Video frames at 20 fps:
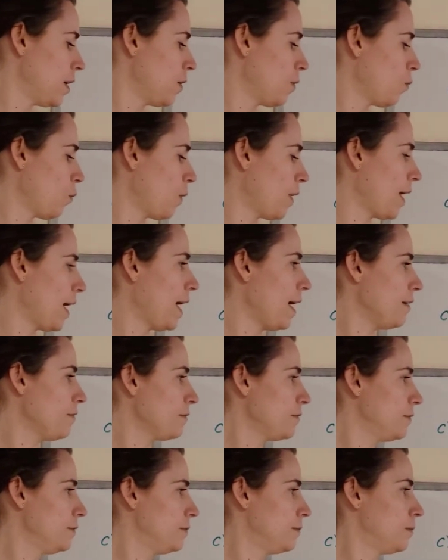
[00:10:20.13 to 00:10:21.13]
1/2,
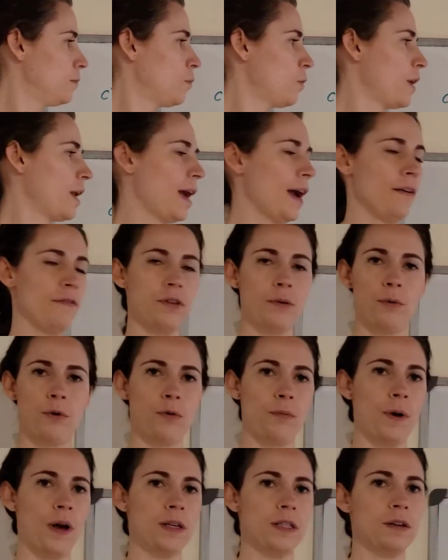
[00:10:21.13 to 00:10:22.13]
1/2, they're both
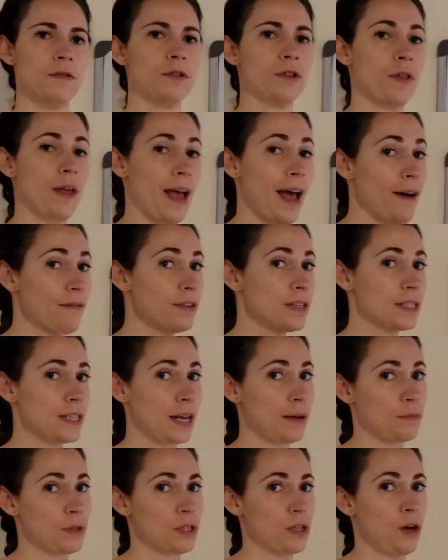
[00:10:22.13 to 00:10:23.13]
positive, so they have the
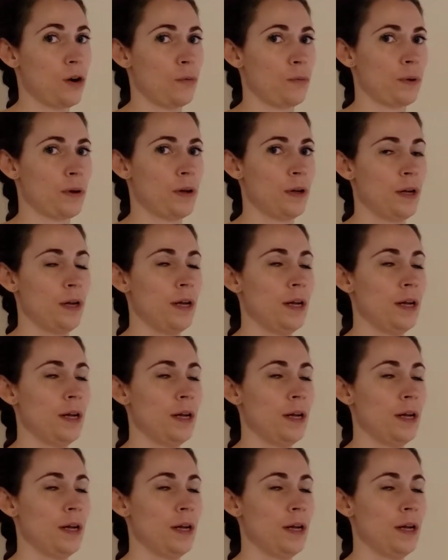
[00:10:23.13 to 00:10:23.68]
same slope.